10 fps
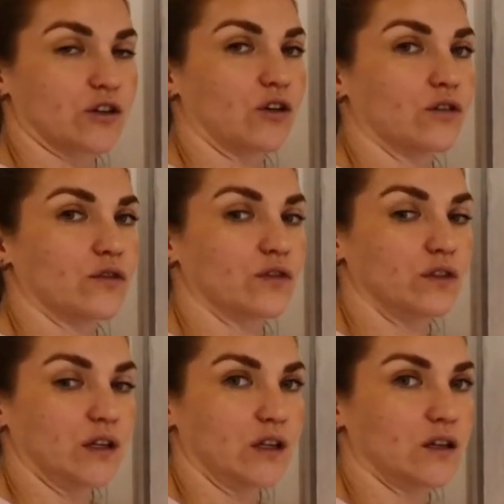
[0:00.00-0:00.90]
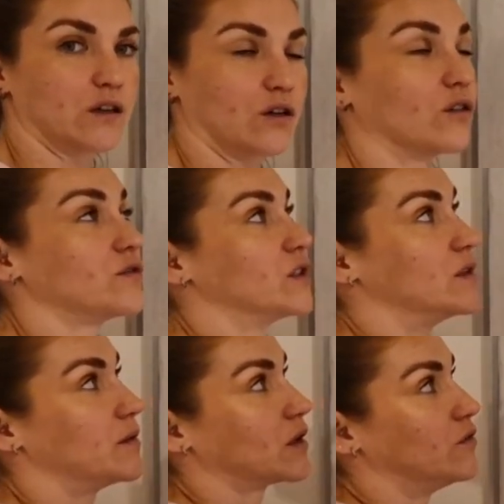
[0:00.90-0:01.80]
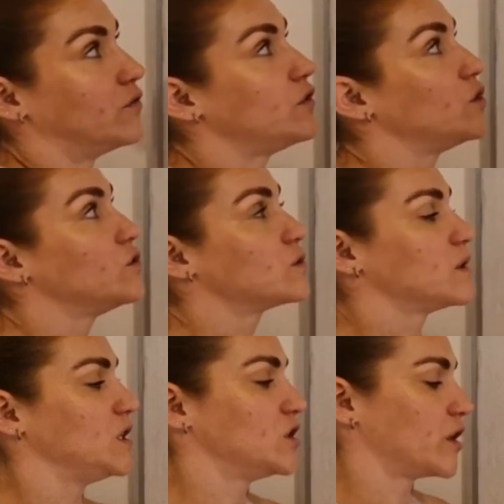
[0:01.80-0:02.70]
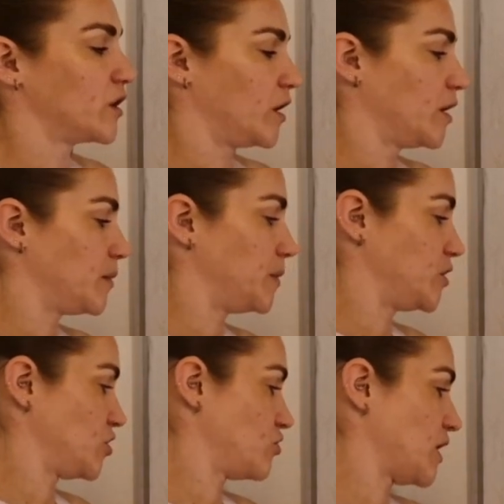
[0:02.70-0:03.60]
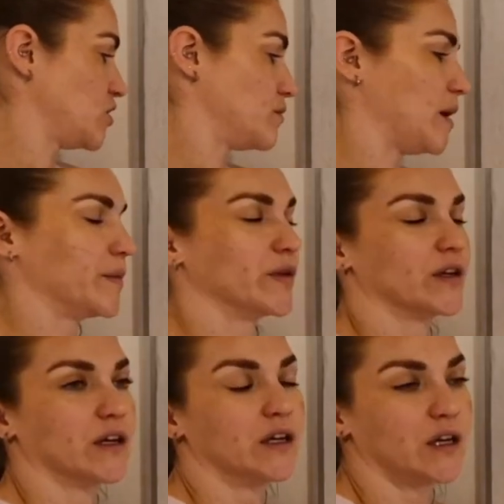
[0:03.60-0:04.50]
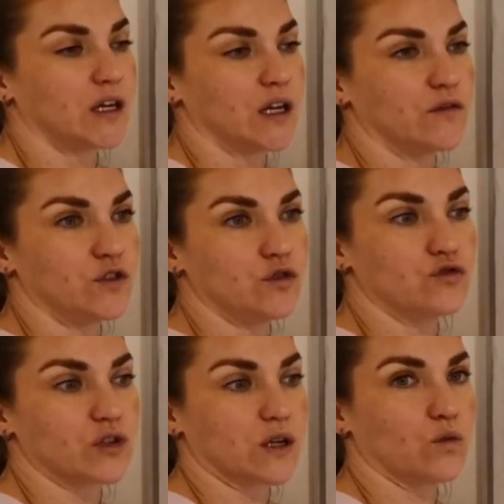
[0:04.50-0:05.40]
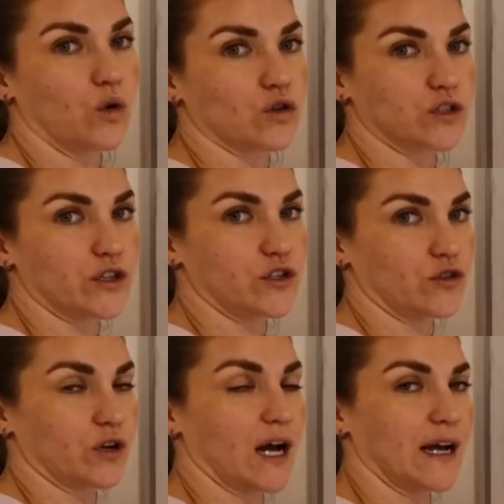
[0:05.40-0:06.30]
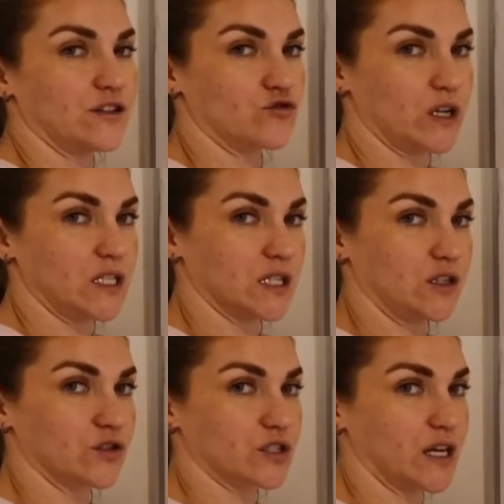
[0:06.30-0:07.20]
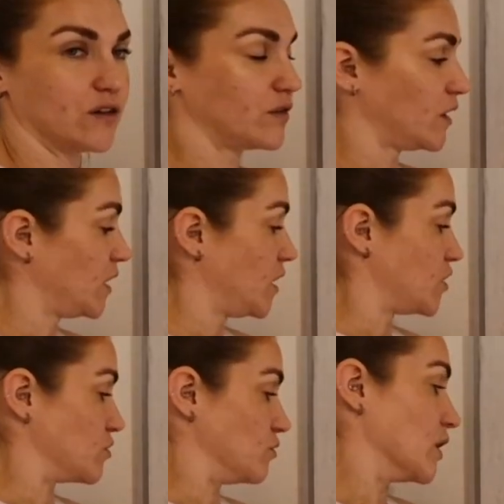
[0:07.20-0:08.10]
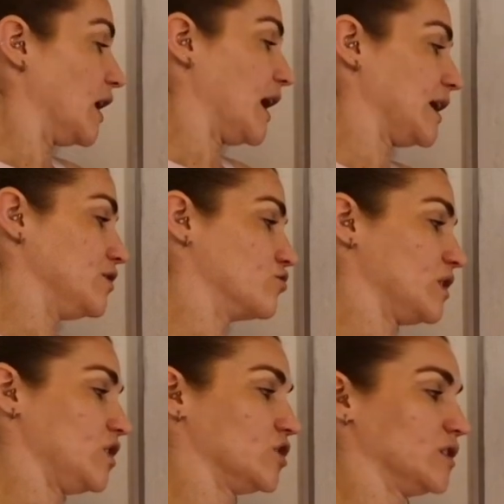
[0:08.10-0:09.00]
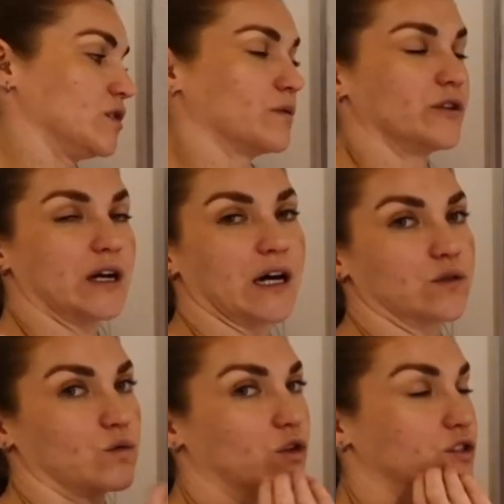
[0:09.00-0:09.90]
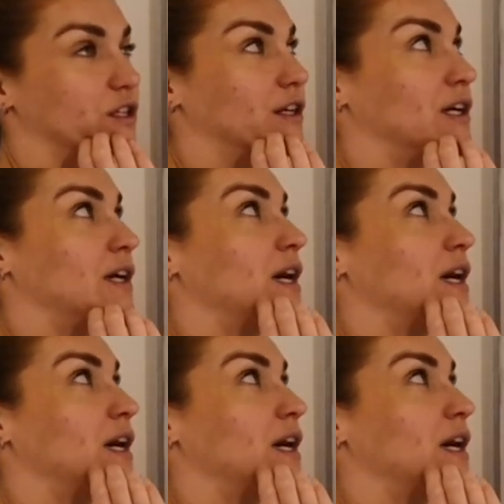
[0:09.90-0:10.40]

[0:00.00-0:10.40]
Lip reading: are often confused with each other, but just try to remember that if you drink water, you're hydrating yourself. So the hydration is where you add water.